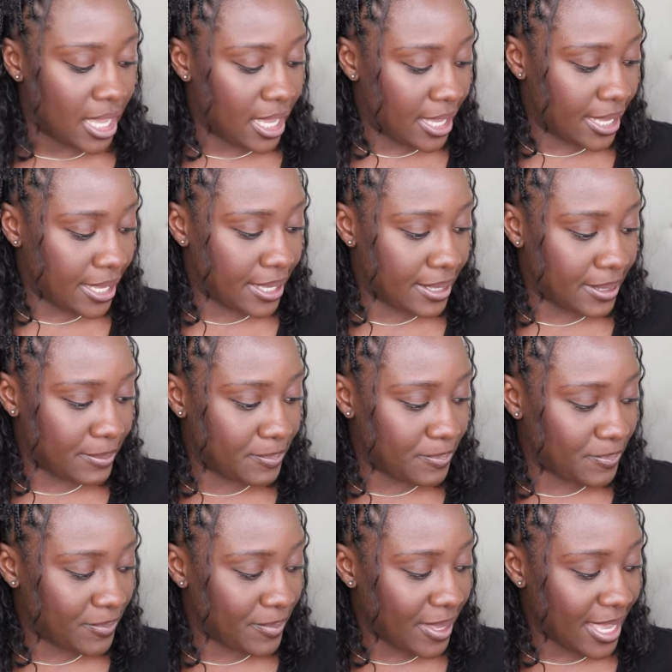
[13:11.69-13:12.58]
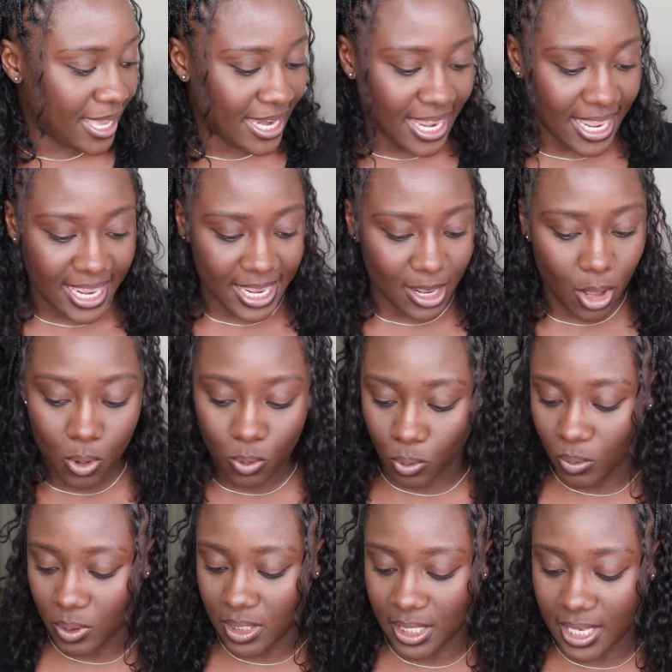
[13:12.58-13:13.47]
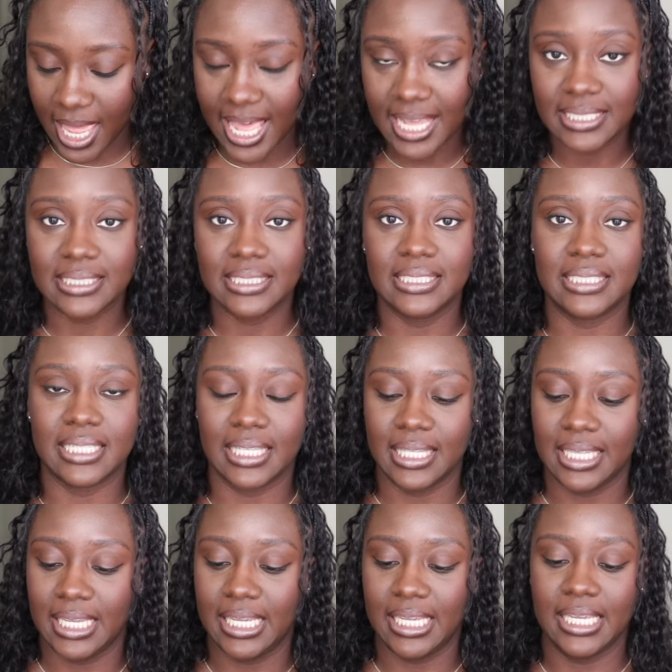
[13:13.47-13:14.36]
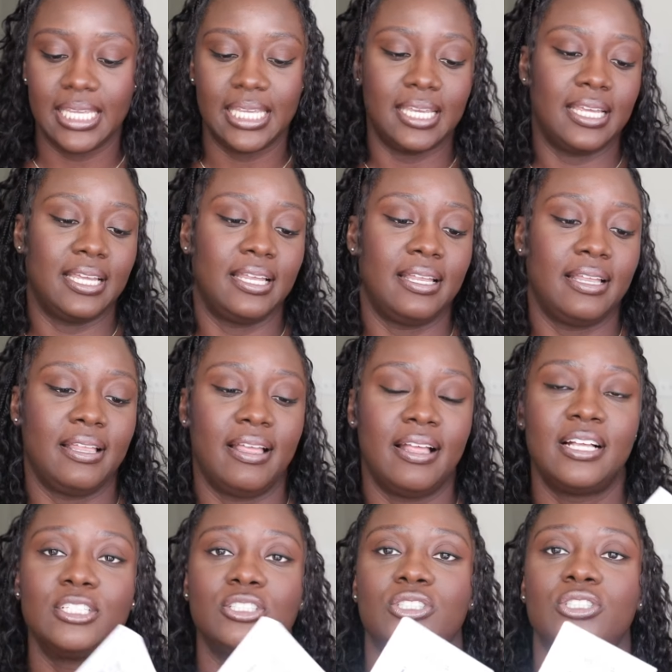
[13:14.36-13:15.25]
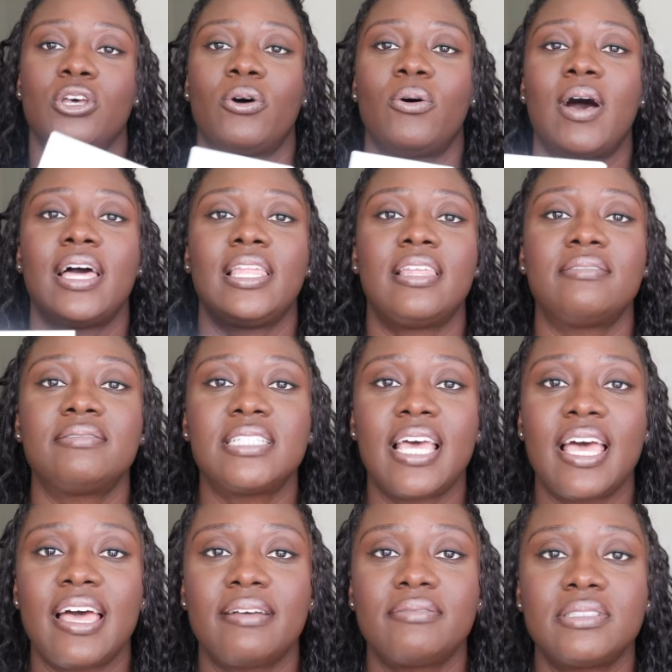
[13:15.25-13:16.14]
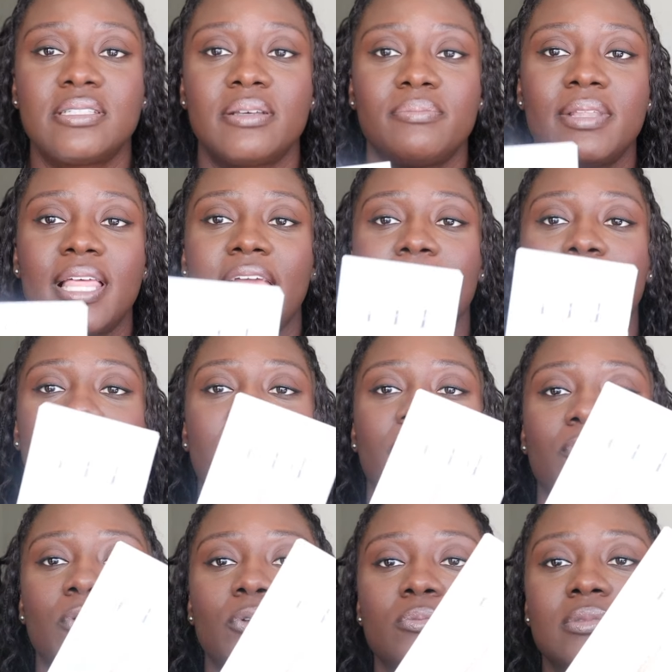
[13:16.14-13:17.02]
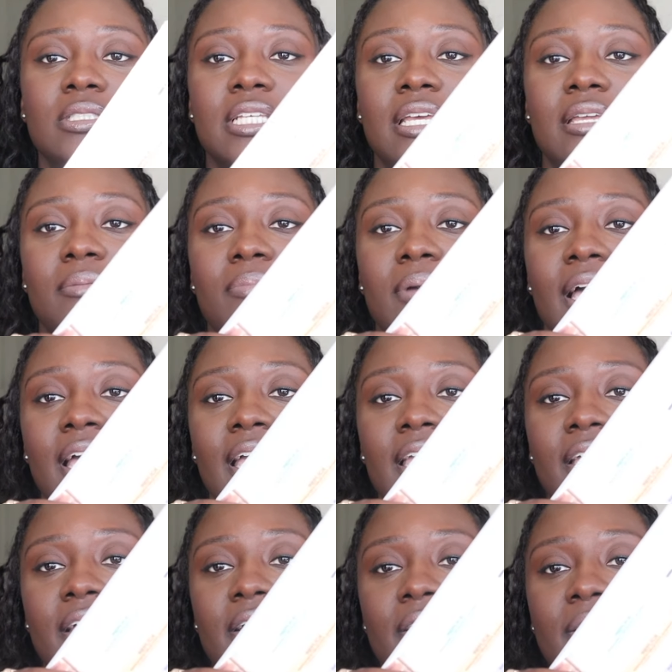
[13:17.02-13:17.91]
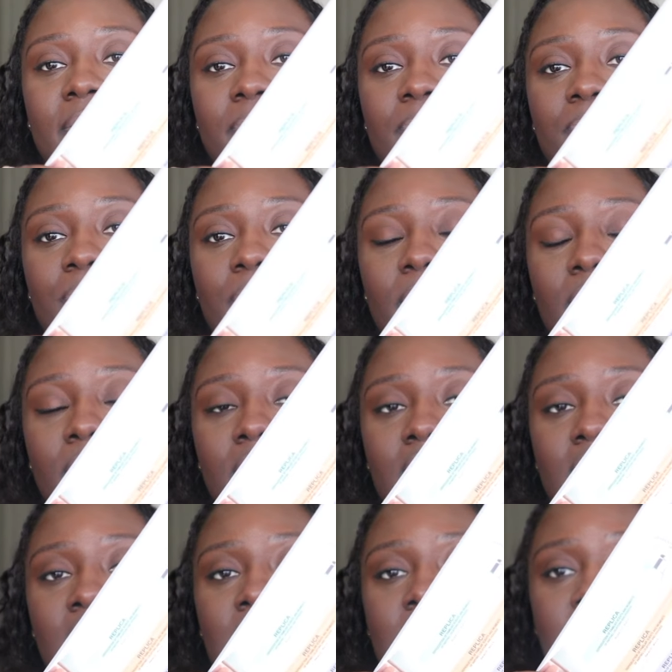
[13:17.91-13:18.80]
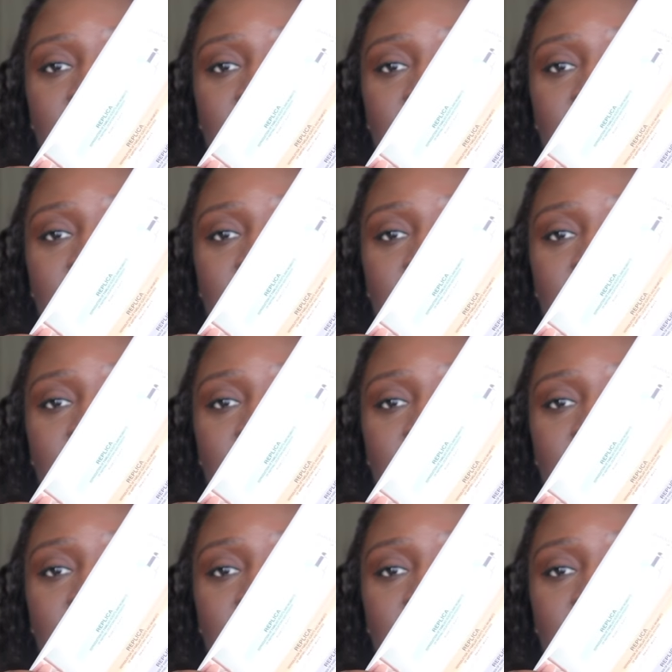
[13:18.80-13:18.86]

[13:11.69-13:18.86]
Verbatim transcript: Um, and I, oh, lastly, so I love to have some like perfumes in my um, purse.